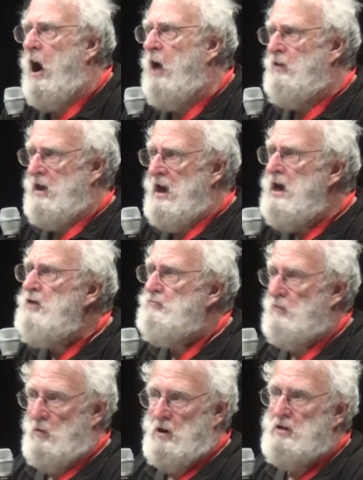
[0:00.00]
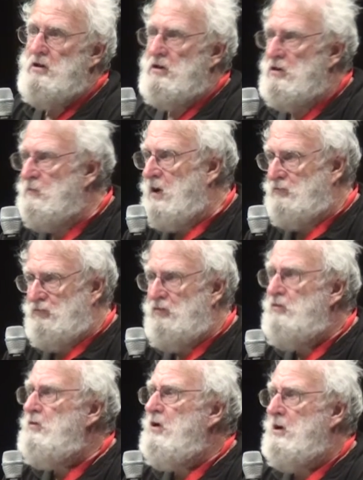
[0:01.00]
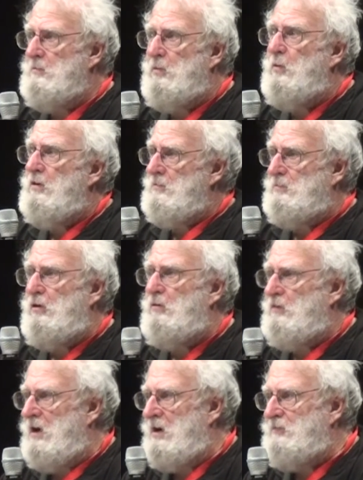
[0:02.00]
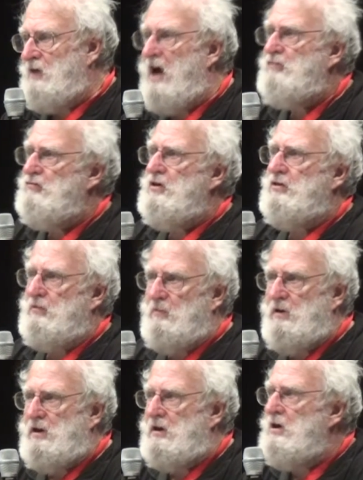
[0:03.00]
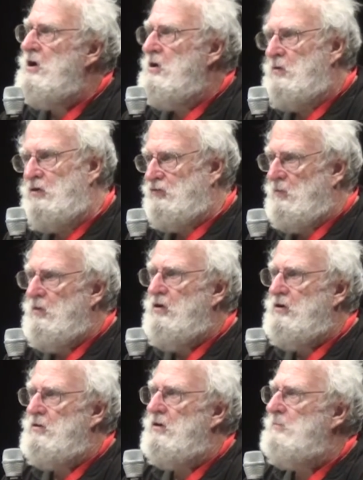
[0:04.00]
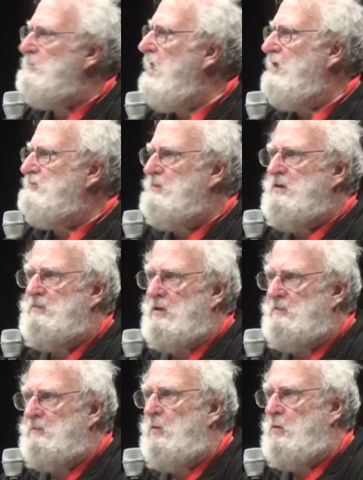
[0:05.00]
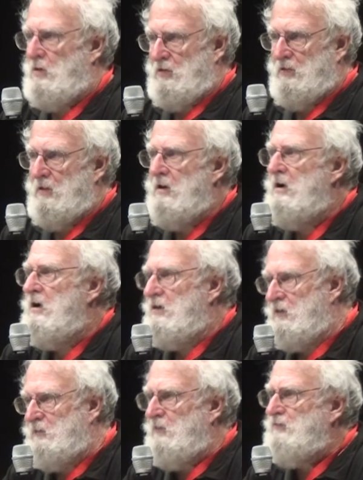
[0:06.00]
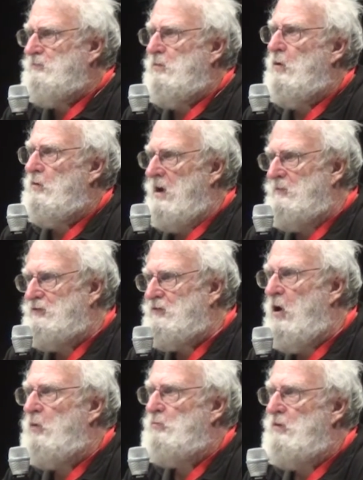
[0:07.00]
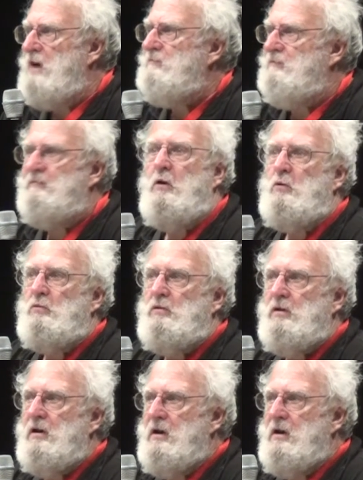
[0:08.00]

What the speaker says: On the Android, you've got two important programs, actually three, which are really good, possibly even a fourth. The first program is called Red Phone.